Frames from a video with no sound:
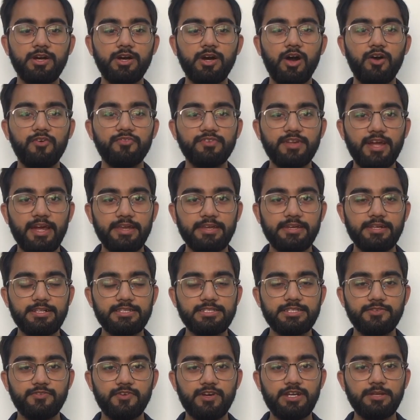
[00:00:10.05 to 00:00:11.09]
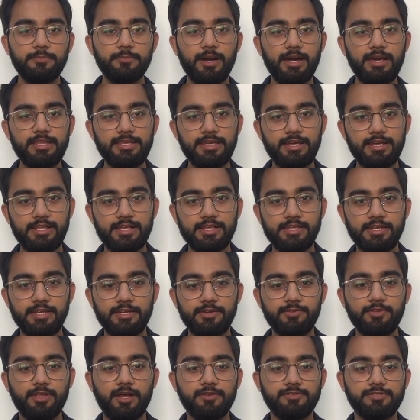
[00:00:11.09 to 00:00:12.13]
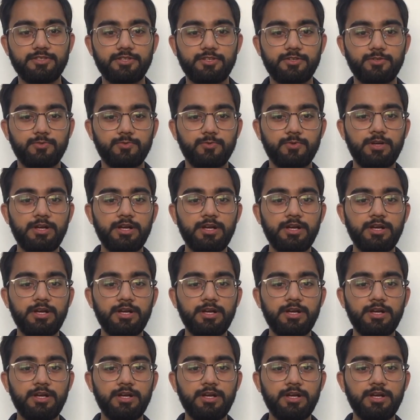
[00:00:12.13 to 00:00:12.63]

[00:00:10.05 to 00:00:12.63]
of titles governed by the LRA 2002.